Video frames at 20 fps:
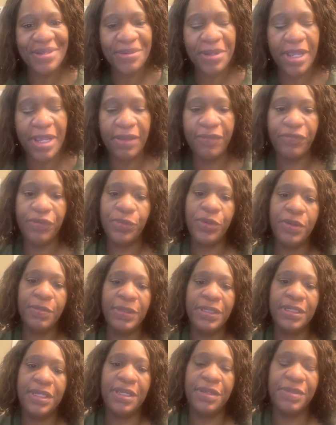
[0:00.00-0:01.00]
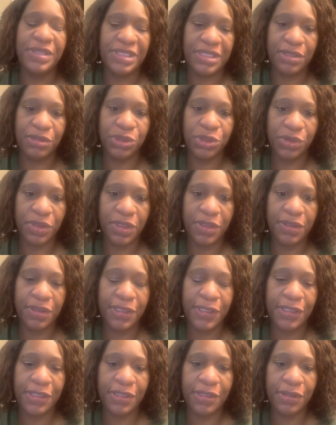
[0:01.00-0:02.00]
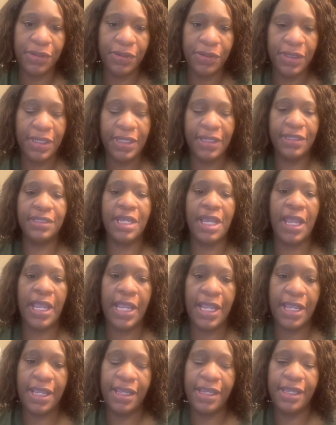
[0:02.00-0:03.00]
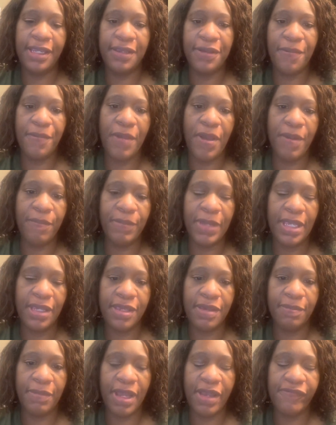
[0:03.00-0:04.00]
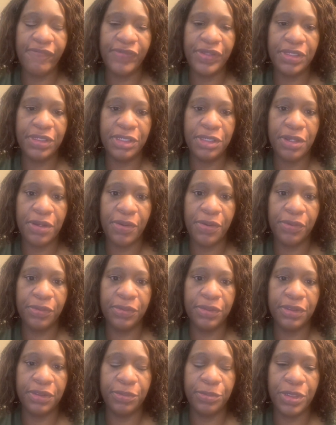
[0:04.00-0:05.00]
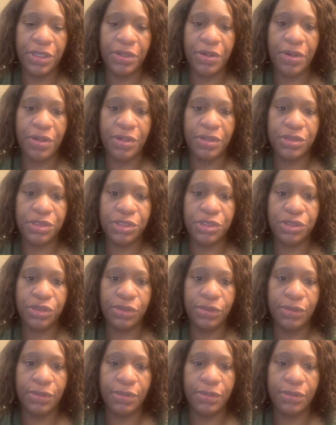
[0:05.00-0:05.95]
everyone, my name is Aldrika Hill, and I am making my video in regards to